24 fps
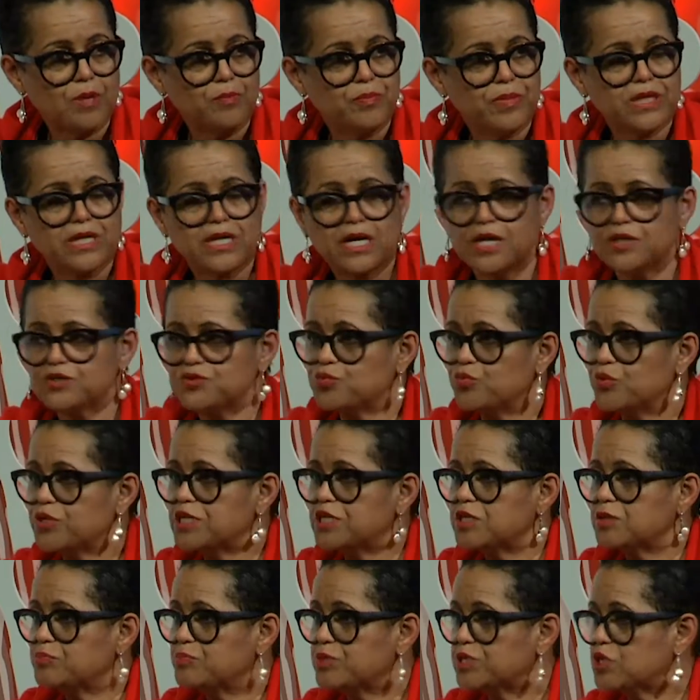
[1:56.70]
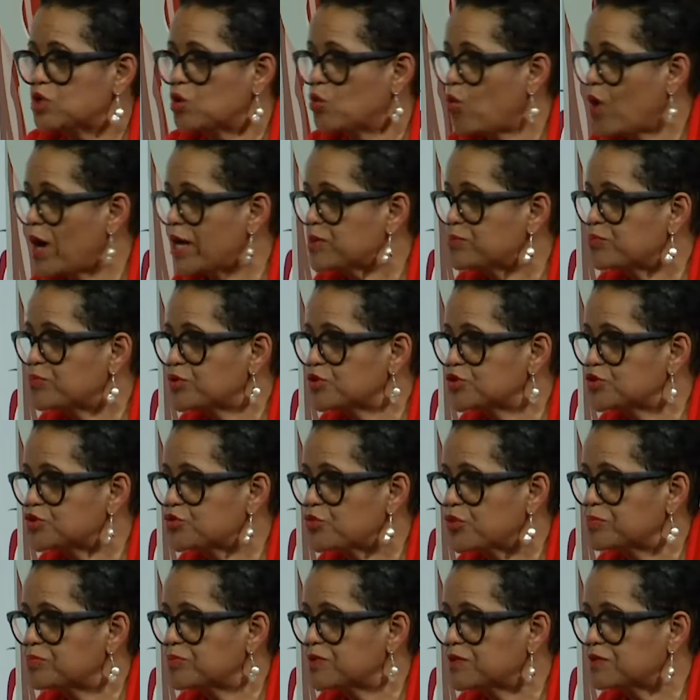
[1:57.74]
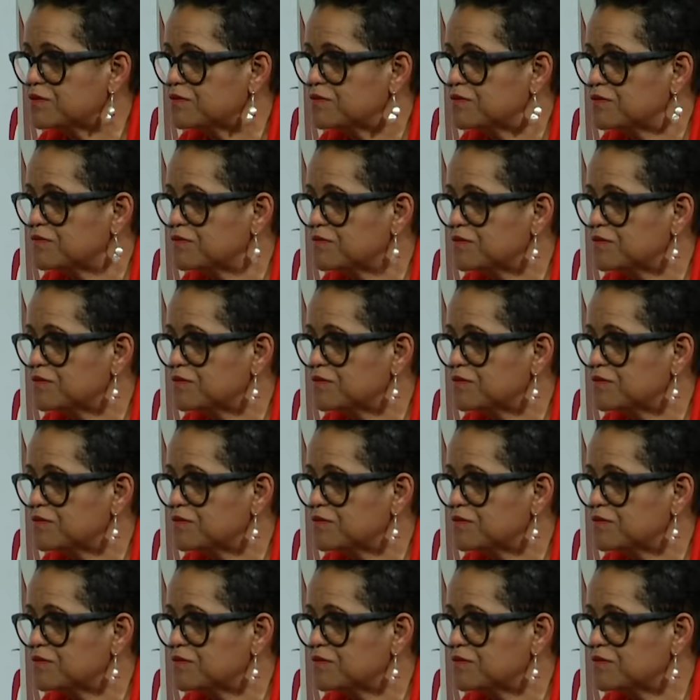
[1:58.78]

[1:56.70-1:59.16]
Because we could be quite prescriptive.